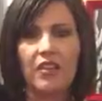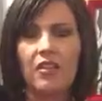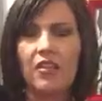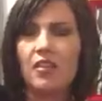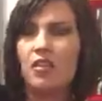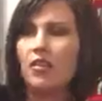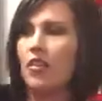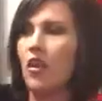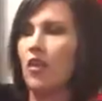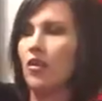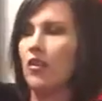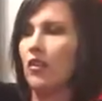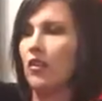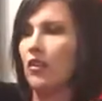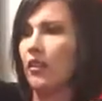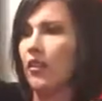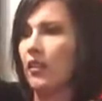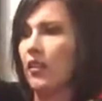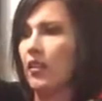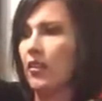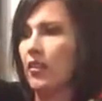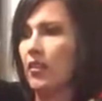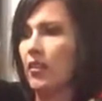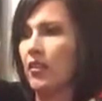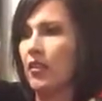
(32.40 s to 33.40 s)
this is not the
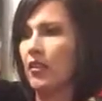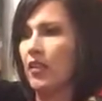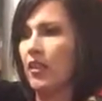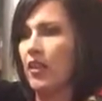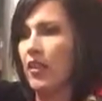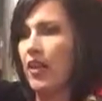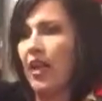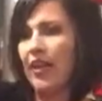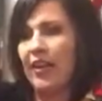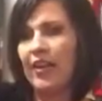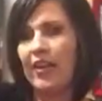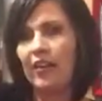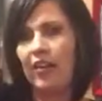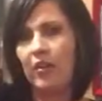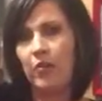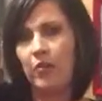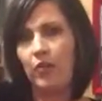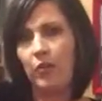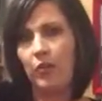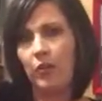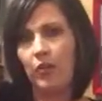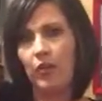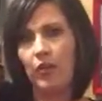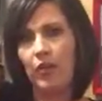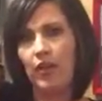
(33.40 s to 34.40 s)
Liz. I can't
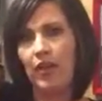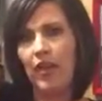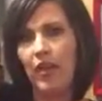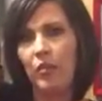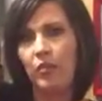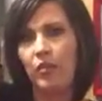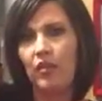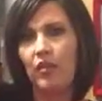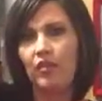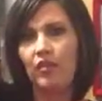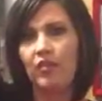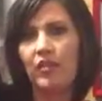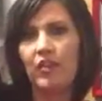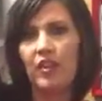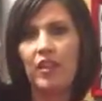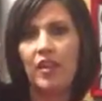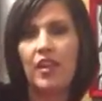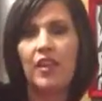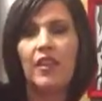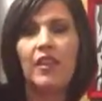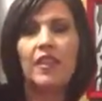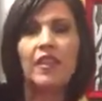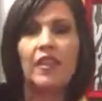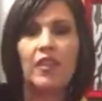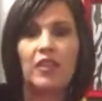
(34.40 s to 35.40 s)
remember the name of
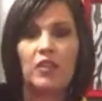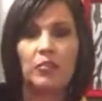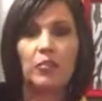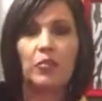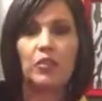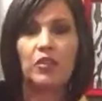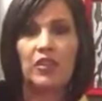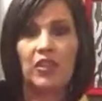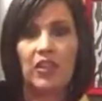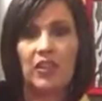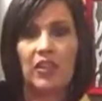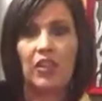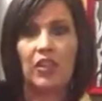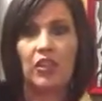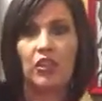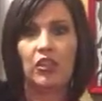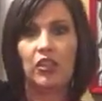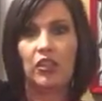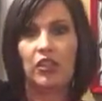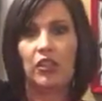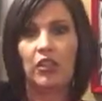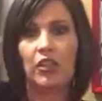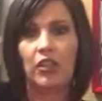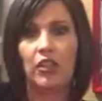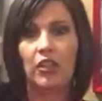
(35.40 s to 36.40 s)
this
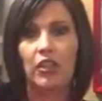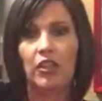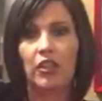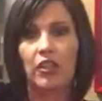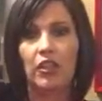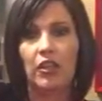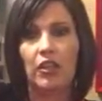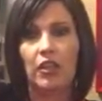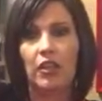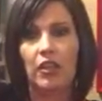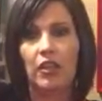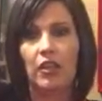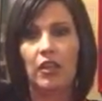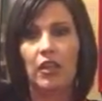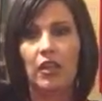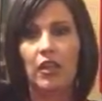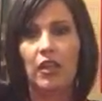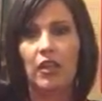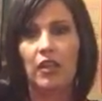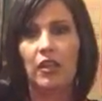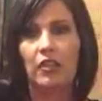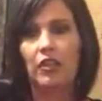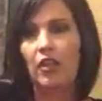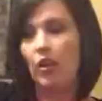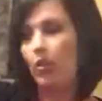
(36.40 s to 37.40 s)
particular
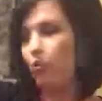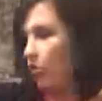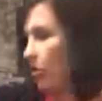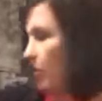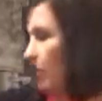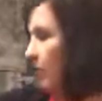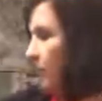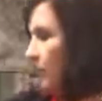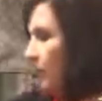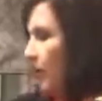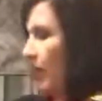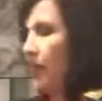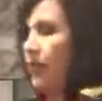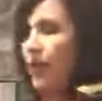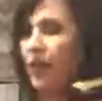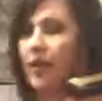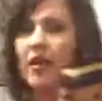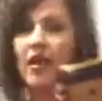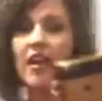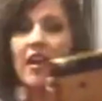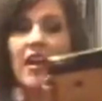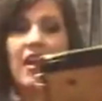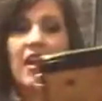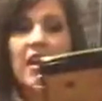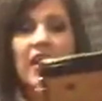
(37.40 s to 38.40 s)
tote. But anyway,
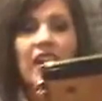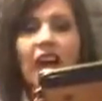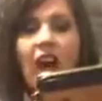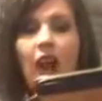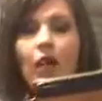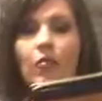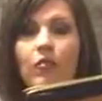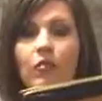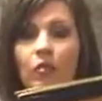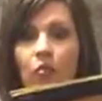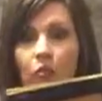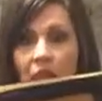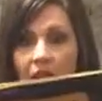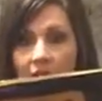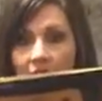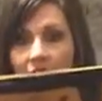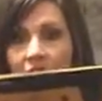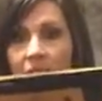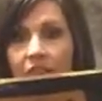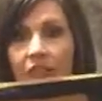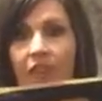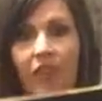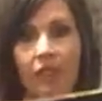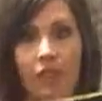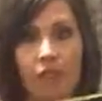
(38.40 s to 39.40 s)
it comes
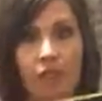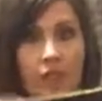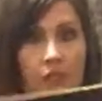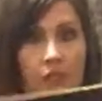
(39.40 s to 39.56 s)
with